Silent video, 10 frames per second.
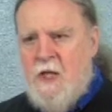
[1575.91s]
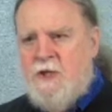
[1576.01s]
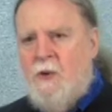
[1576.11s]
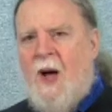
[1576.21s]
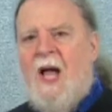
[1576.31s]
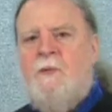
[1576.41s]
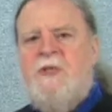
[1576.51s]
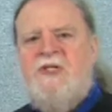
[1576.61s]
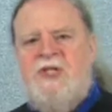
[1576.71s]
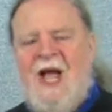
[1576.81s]
So I
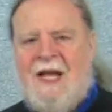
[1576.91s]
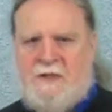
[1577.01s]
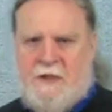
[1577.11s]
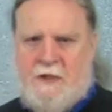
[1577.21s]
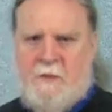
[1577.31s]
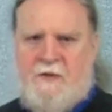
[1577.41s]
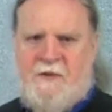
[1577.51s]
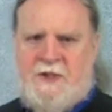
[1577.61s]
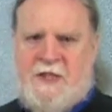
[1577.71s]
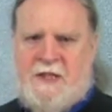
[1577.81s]
reject the
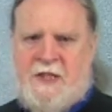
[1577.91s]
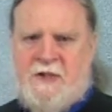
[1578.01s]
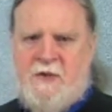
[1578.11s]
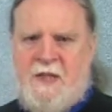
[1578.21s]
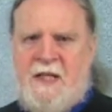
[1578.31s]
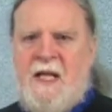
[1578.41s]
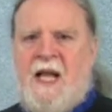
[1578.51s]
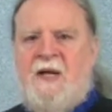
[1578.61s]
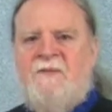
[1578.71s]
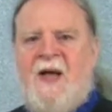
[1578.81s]
revisionist history.
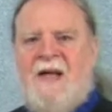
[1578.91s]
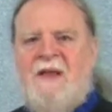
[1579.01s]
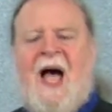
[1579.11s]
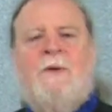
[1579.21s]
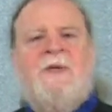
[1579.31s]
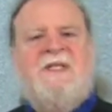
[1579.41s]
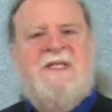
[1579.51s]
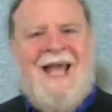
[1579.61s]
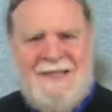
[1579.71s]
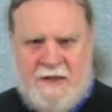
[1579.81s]
In fact, I
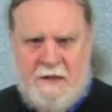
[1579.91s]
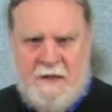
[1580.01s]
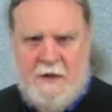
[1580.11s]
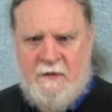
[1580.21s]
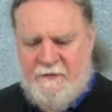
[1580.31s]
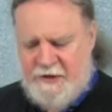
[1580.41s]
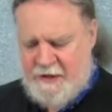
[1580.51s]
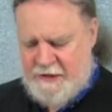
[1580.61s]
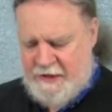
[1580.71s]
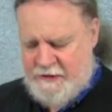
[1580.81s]
resent the
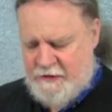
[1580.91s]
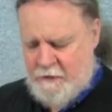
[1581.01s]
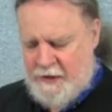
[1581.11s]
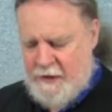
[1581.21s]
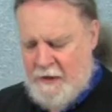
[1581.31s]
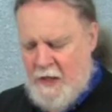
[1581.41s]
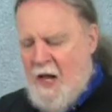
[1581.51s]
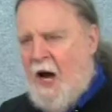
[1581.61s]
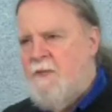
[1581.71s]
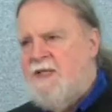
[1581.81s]
revisionist history.
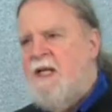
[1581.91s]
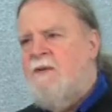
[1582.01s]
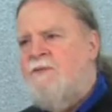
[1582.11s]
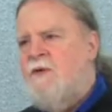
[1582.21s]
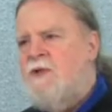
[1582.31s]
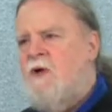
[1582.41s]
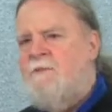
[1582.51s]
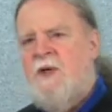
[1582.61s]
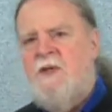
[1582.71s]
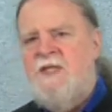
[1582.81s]
I resent it first off
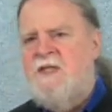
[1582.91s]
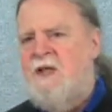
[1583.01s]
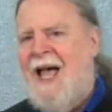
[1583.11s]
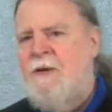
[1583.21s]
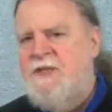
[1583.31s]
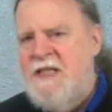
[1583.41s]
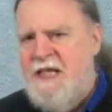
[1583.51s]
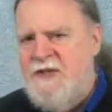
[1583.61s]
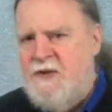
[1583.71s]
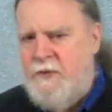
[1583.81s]
because it's lousy
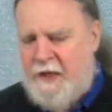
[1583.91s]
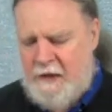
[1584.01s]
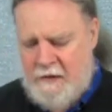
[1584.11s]
history.